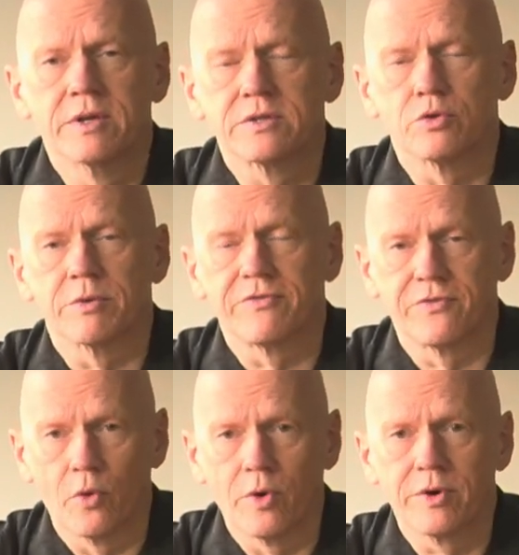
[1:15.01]
So
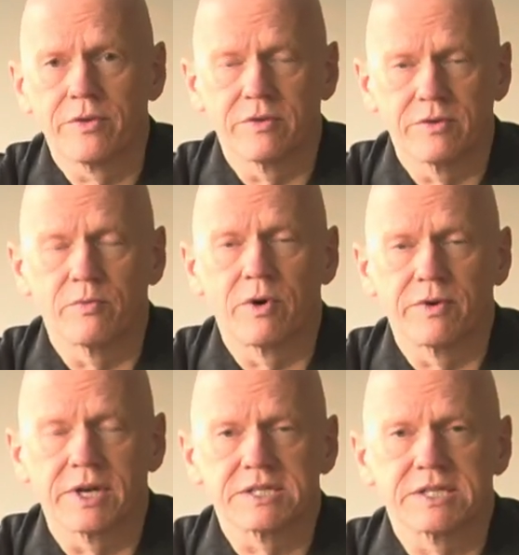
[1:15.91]
before the
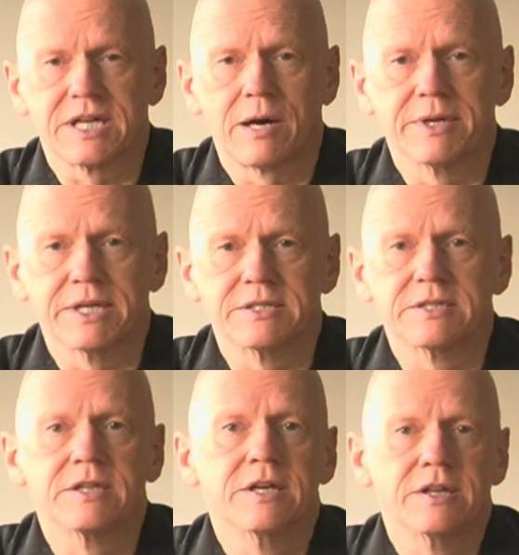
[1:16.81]
river gets
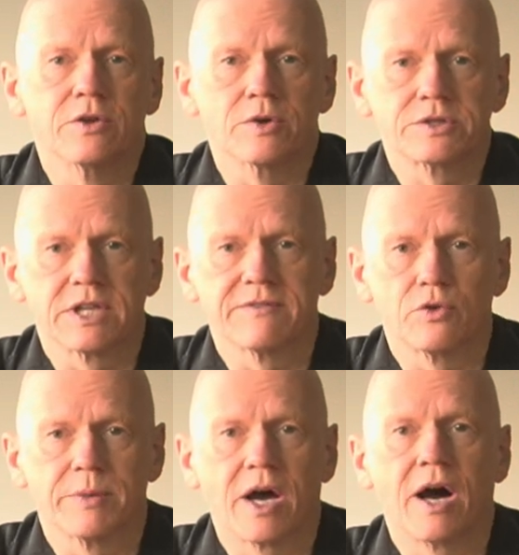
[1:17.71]
contaminated, the oxygen level
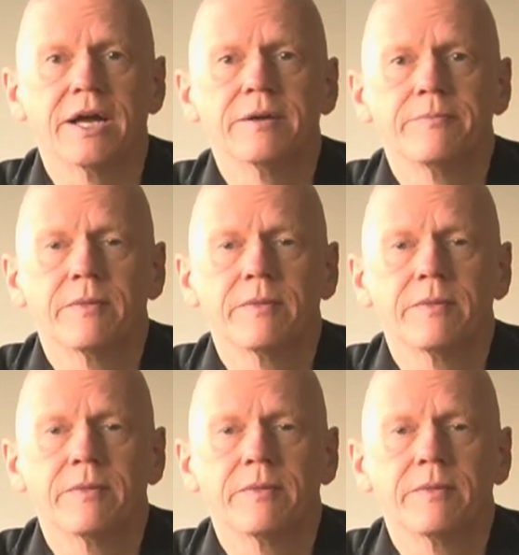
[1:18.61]
will be high.